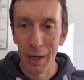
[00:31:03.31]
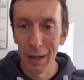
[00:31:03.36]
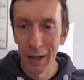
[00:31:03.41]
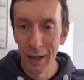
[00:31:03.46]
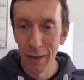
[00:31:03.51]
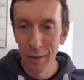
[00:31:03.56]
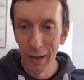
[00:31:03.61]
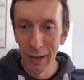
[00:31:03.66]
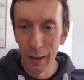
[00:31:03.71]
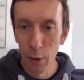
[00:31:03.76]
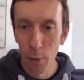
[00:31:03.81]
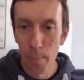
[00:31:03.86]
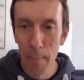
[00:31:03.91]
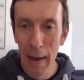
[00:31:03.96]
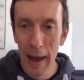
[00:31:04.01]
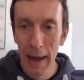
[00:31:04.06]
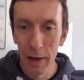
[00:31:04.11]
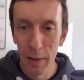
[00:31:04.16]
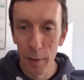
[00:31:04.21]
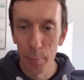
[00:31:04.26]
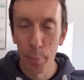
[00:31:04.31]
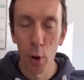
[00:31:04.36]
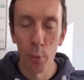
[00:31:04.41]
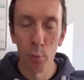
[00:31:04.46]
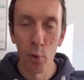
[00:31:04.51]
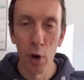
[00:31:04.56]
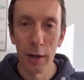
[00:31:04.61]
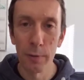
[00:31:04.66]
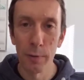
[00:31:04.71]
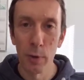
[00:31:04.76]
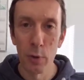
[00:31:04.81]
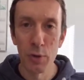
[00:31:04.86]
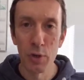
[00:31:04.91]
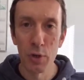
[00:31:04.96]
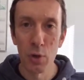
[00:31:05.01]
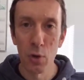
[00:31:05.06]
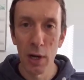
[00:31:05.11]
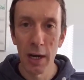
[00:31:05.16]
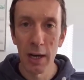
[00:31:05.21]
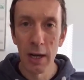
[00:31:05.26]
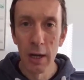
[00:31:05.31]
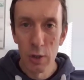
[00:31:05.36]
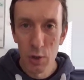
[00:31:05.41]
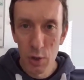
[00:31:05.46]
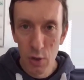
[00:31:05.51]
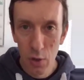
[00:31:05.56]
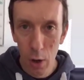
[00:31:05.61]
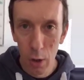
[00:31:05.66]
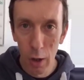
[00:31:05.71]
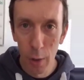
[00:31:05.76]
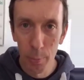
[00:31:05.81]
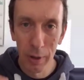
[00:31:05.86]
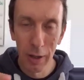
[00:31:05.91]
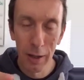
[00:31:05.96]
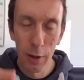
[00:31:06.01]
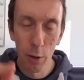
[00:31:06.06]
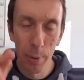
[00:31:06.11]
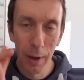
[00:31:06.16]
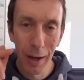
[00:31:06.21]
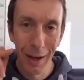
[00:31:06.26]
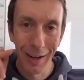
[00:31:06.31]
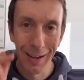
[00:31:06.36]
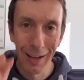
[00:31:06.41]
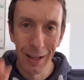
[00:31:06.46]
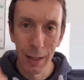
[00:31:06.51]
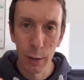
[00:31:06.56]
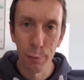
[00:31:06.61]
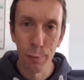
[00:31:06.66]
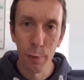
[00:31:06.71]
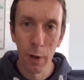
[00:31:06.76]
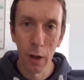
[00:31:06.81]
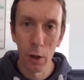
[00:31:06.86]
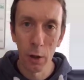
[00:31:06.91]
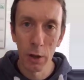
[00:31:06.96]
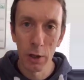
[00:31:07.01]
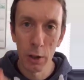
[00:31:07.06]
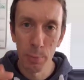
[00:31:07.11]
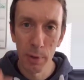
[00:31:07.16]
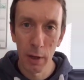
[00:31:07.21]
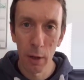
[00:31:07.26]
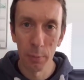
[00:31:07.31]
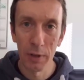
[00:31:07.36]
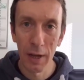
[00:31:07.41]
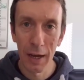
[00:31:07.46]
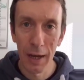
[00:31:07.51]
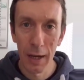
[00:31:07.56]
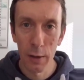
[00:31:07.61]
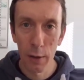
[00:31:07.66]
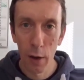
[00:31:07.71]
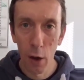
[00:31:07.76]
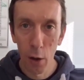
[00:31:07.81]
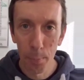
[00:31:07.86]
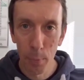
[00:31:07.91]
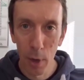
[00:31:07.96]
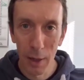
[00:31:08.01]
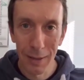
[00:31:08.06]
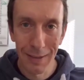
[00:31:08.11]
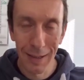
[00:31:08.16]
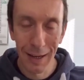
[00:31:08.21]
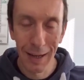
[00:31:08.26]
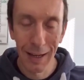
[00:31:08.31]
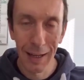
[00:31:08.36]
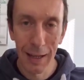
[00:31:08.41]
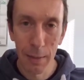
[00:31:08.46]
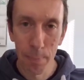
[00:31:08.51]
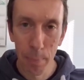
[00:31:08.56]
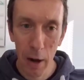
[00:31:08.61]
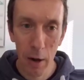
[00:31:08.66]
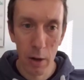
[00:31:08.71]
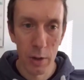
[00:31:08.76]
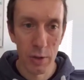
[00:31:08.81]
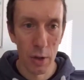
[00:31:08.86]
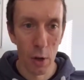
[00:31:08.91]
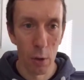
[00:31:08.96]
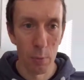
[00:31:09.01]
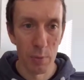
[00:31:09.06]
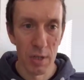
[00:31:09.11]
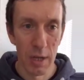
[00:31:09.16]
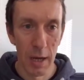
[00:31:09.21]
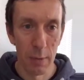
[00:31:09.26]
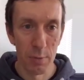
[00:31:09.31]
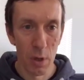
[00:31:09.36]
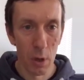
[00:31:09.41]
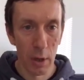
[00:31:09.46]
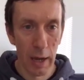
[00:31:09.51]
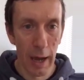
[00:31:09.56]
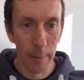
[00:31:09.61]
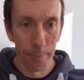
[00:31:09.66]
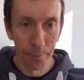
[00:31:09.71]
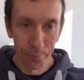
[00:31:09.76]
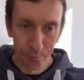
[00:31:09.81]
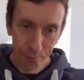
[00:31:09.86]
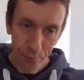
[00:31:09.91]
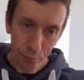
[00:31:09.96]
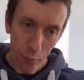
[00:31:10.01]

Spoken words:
Click the little man at the bottom right of your screen, scroll up a little bit and click follow, and you'll be updated on my daily Periscope tips. Okay,